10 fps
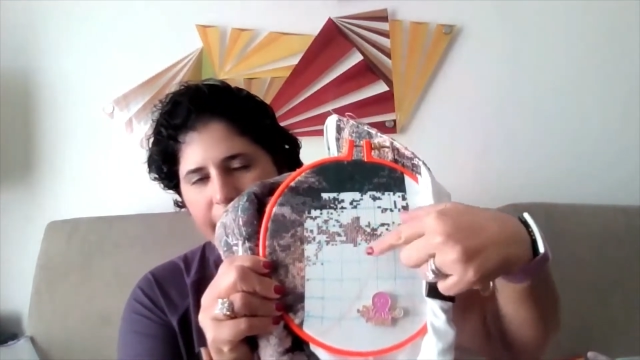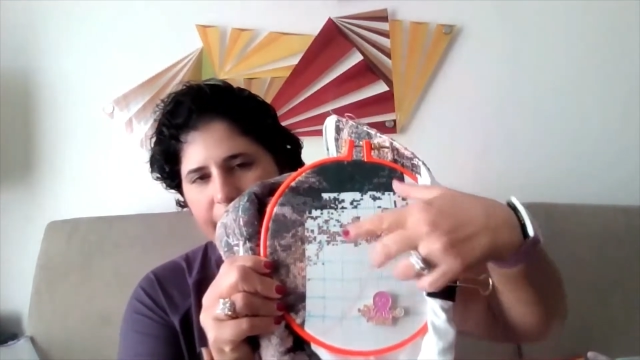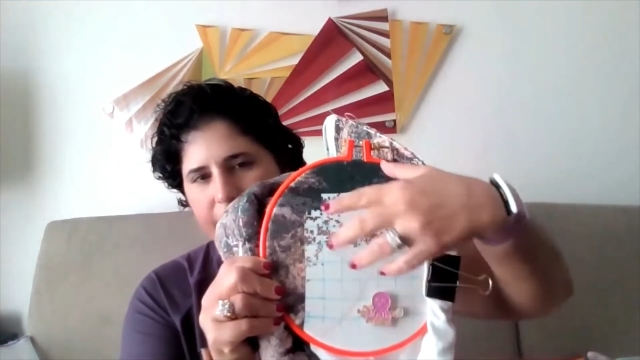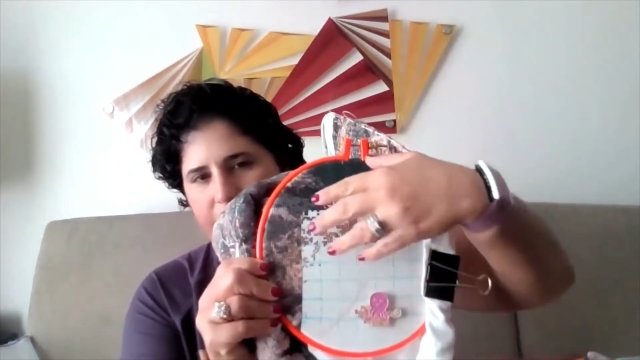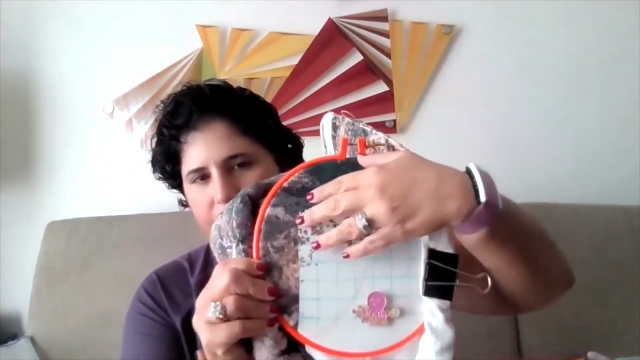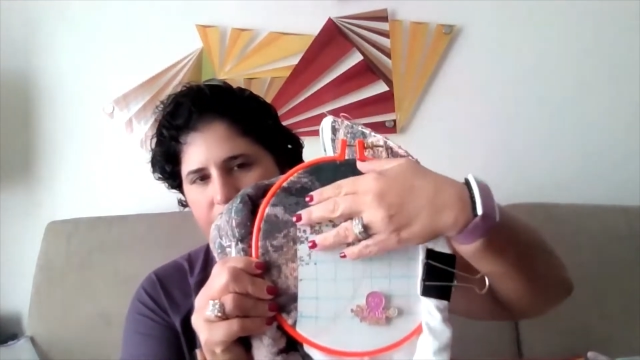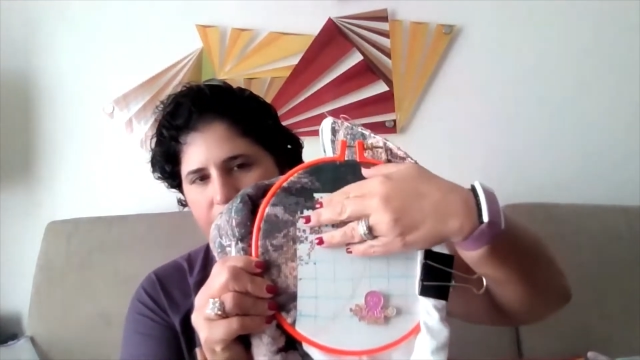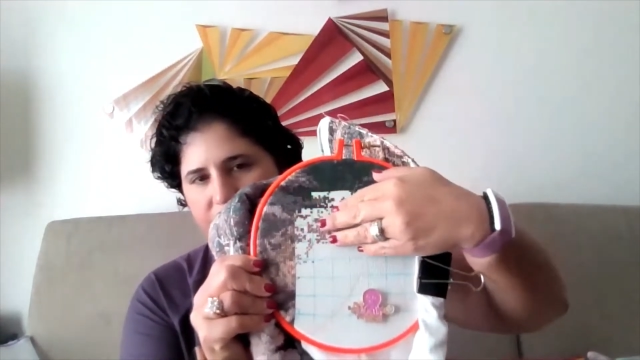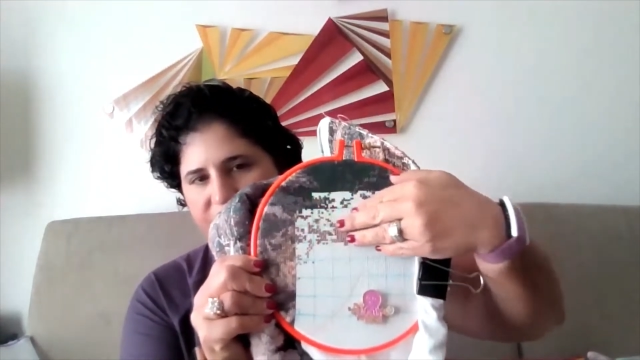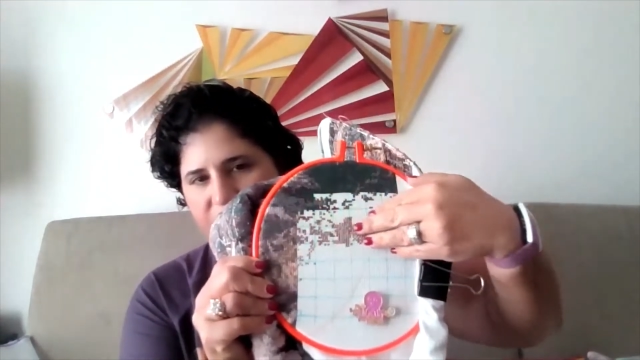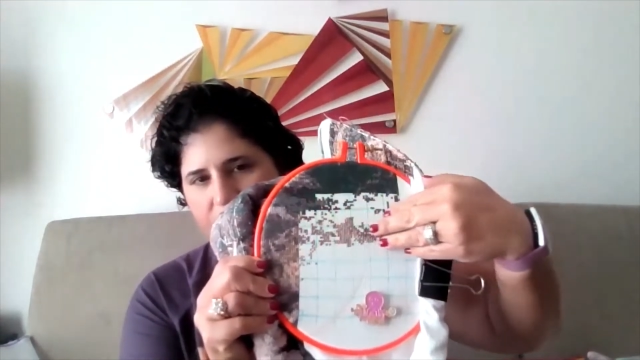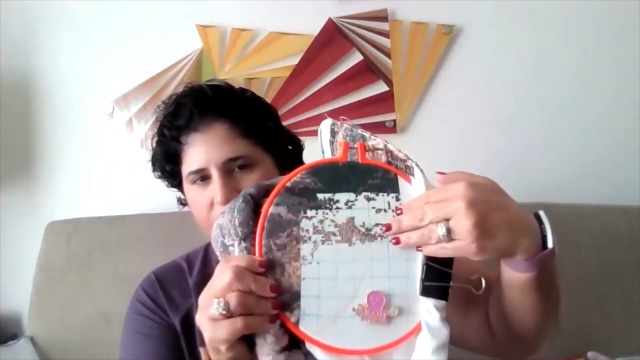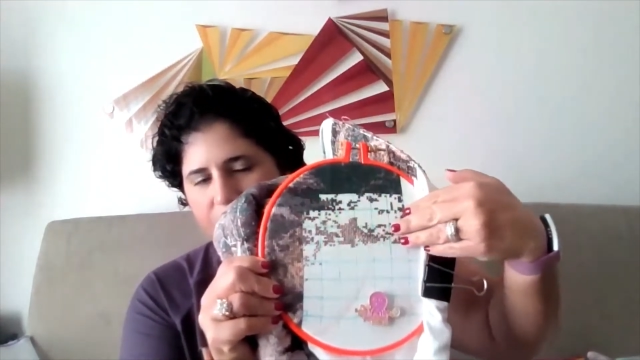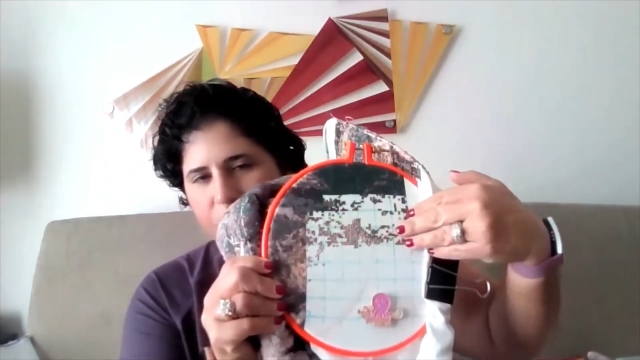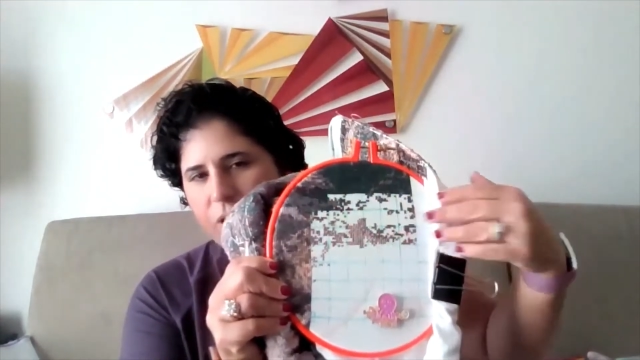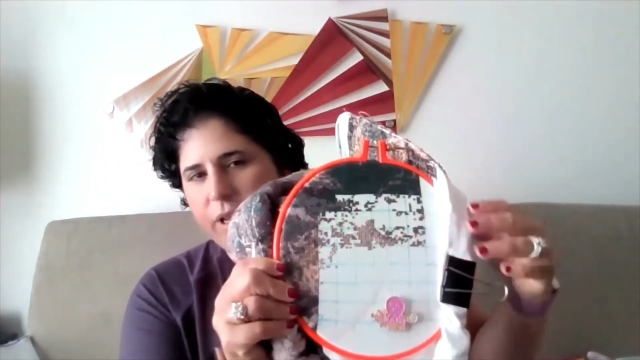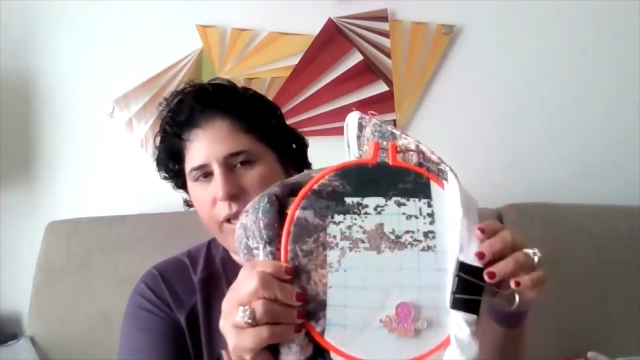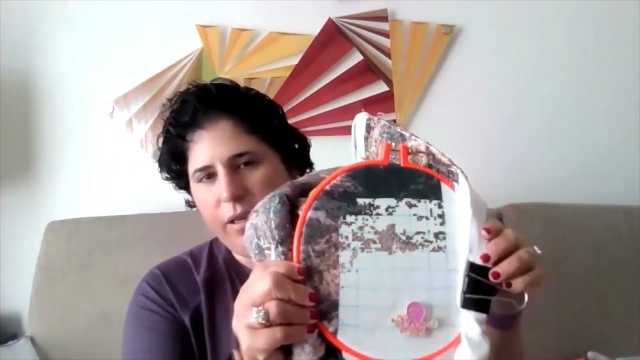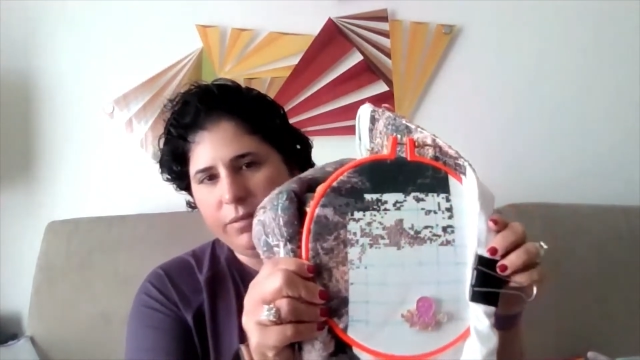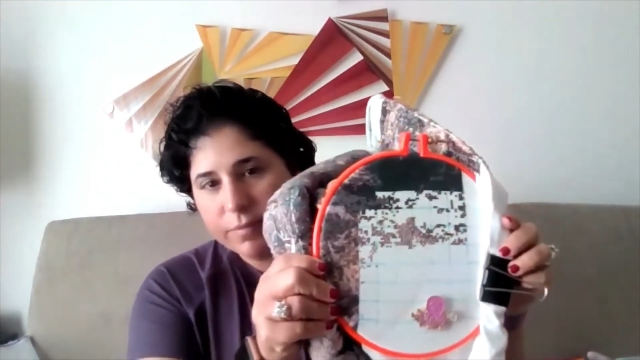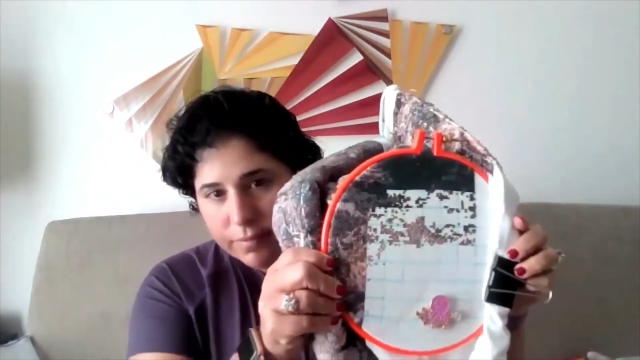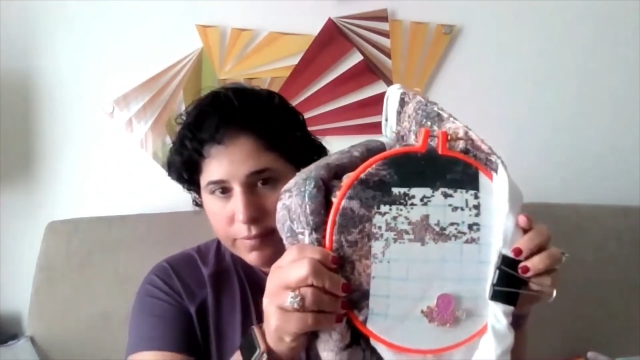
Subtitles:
and I've started working